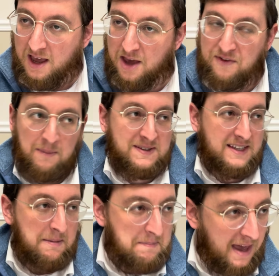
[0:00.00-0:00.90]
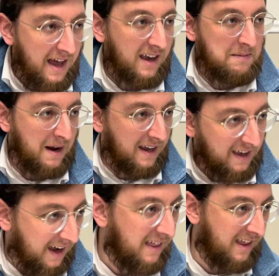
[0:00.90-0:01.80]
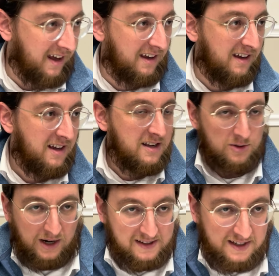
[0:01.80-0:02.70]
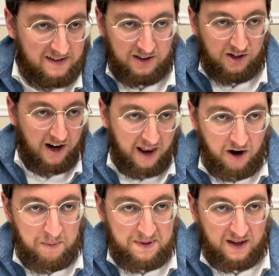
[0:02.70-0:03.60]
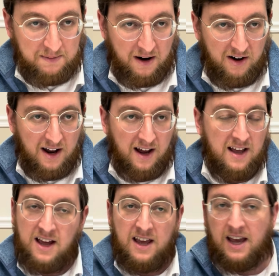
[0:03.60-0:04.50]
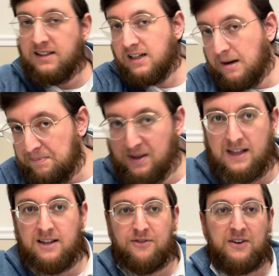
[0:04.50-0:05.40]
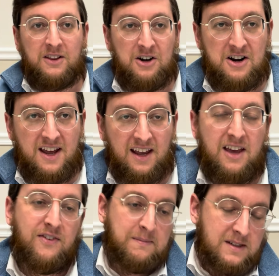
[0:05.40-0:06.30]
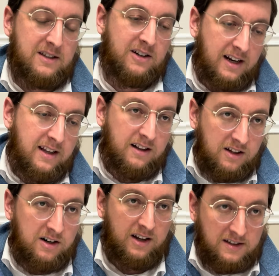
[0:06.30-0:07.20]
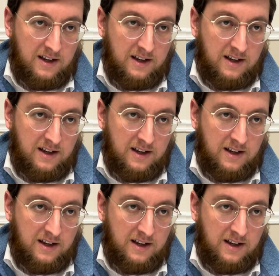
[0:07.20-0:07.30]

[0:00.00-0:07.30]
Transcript: If I'm sameach in my chelek, so when I sit to learn and I open the Gemara, it's a completely different learning. If I'm just learning, I need to learn.